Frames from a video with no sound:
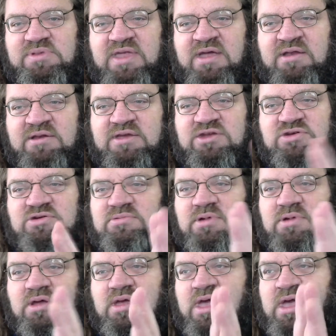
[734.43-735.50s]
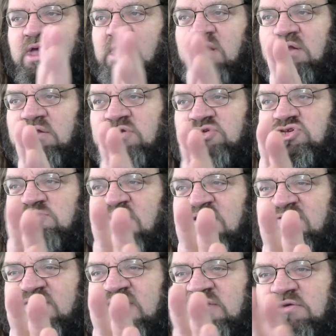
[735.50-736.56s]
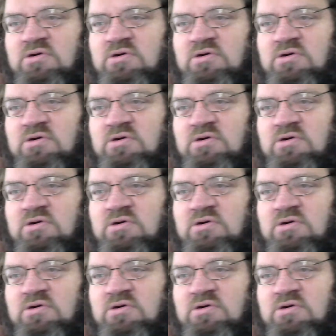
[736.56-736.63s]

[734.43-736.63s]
that can, hey, this is my face.